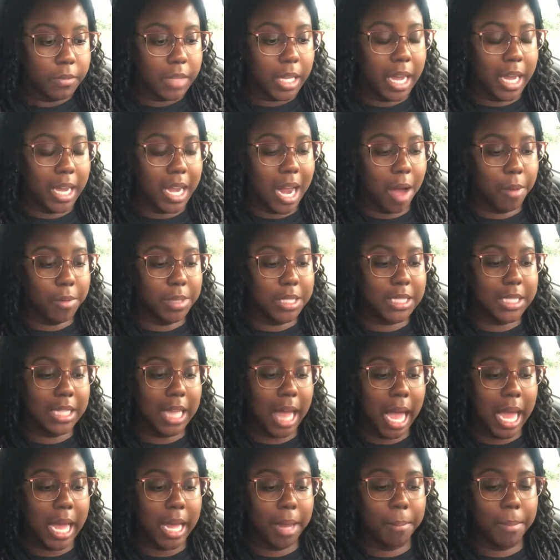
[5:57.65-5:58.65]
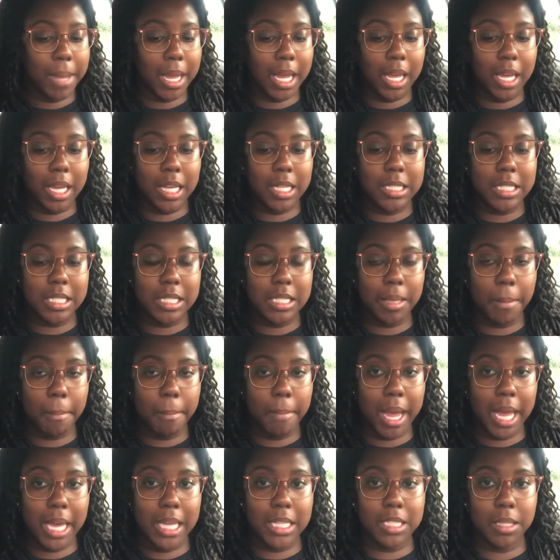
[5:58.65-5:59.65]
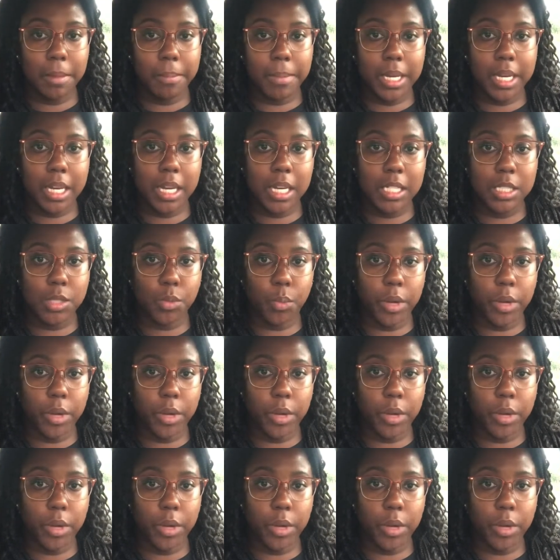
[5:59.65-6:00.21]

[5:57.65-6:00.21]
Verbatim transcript: and I was like, man, it's just amazing because